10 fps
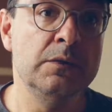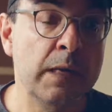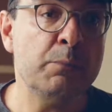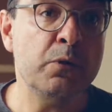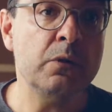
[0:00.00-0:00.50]

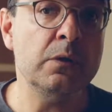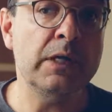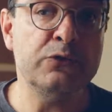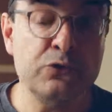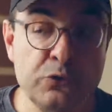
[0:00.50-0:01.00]
Dump her
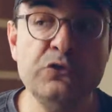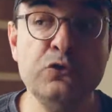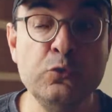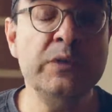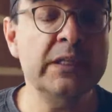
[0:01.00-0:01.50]
as soon
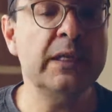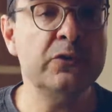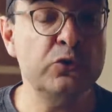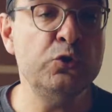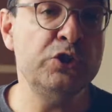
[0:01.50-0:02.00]
as you
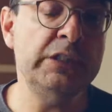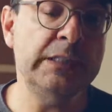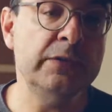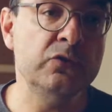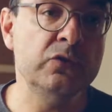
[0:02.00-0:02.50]
realize who she
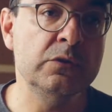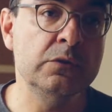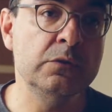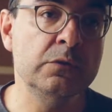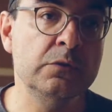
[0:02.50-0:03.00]
is,
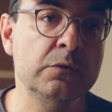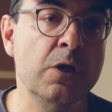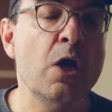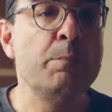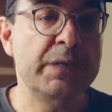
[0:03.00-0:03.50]

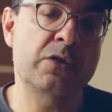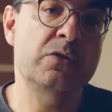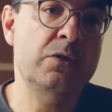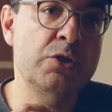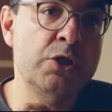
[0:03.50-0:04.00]

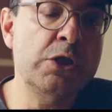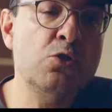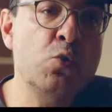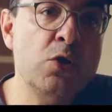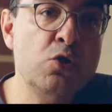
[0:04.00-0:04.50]
because she
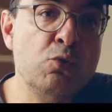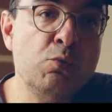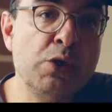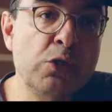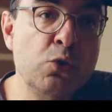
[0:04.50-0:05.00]
is going to
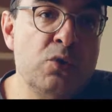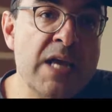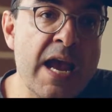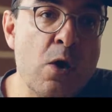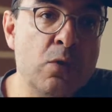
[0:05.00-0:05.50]
bring you
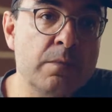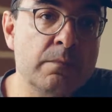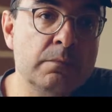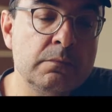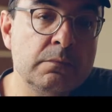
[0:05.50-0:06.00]
down.
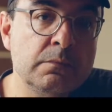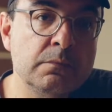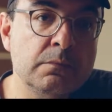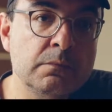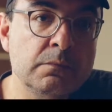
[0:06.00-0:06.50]

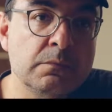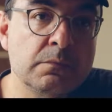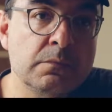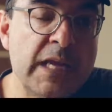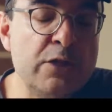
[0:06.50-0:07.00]

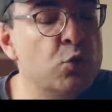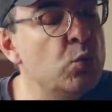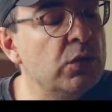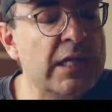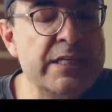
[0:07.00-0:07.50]
And you
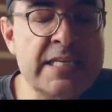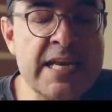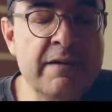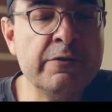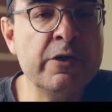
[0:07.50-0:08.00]
will
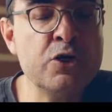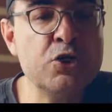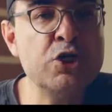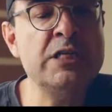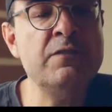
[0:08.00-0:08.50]
never
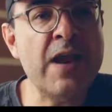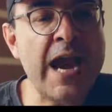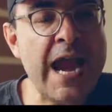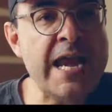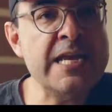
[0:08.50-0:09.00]
achieve
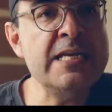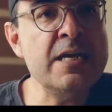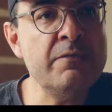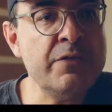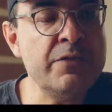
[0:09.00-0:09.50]

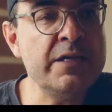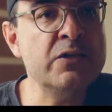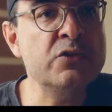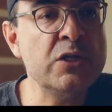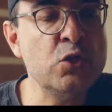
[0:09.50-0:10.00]
any of the
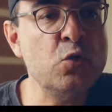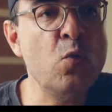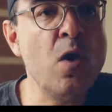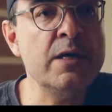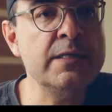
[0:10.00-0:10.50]
things that you
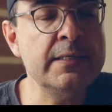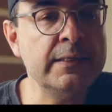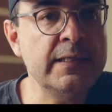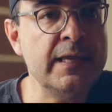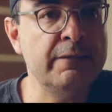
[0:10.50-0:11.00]
want in
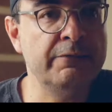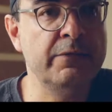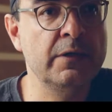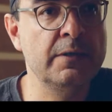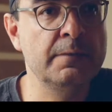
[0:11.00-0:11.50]
life,